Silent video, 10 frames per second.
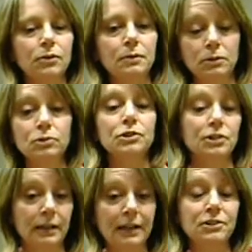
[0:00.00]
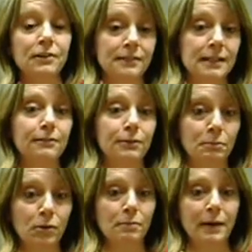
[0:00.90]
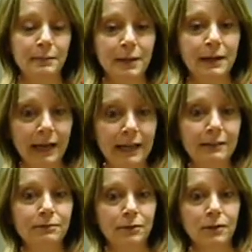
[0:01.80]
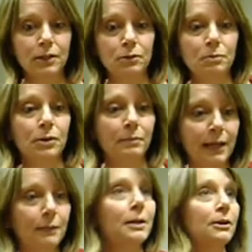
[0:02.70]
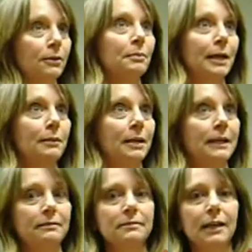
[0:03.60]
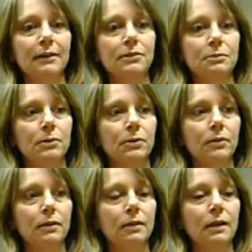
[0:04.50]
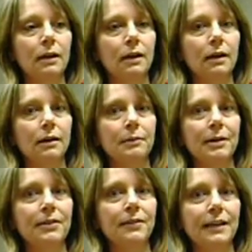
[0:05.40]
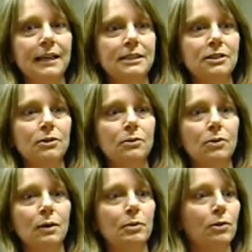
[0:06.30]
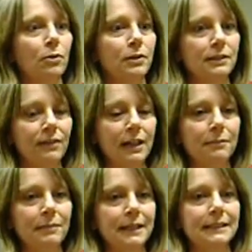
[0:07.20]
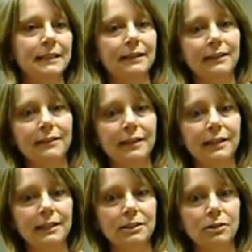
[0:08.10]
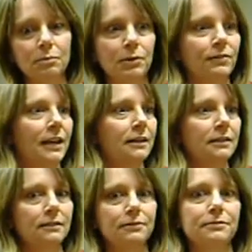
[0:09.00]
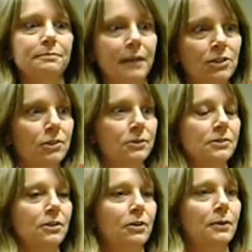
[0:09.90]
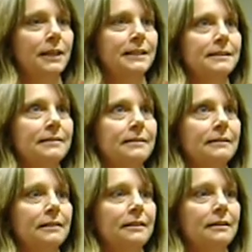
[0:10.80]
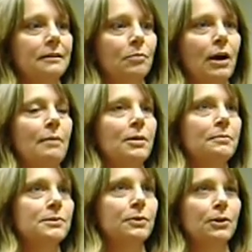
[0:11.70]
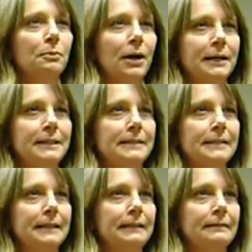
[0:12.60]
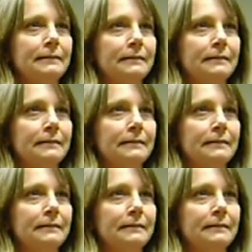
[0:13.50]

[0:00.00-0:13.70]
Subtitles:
good nutrition, I should have said, for both mom and for a newborn baby or a baby after birth. I think they need to know normal growth and development, and I think they need to know preventative measures, against problems with their pregnancy.